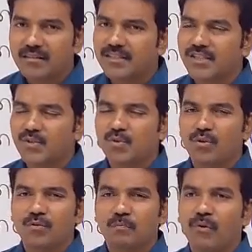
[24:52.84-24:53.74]
Right? This is
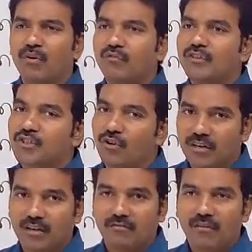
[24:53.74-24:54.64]
so powerful
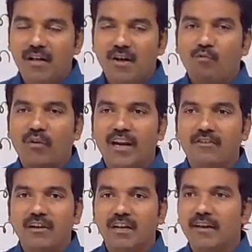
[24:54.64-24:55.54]
shortcut.
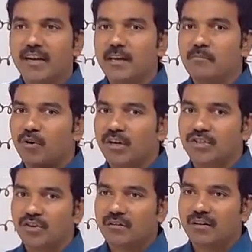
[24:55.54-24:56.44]
Very, very, very
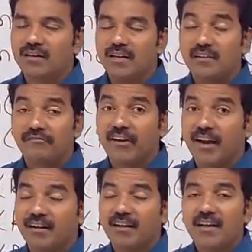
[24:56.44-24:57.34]
important shortcut.
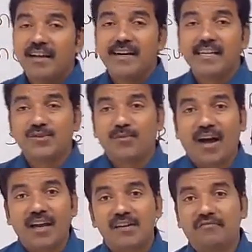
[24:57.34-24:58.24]
In fact, it
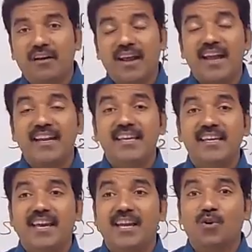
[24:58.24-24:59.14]
is valid for
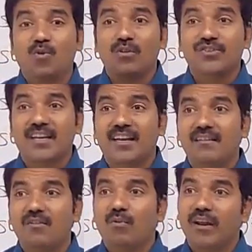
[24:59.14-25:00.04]
any n cross
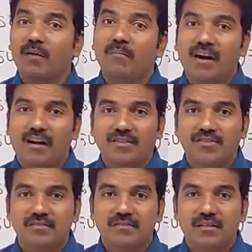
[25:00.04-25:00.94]
n real
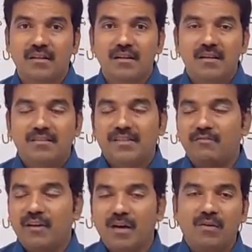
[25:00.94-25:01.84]
matrix.
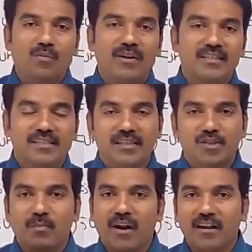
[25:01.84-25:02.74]
See, whenever we
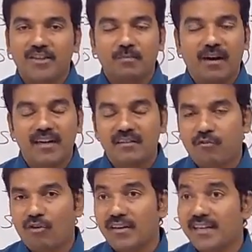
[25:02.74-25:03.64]
discuss matrix, by
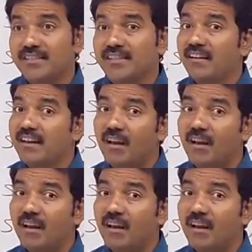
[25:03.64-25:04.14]
default it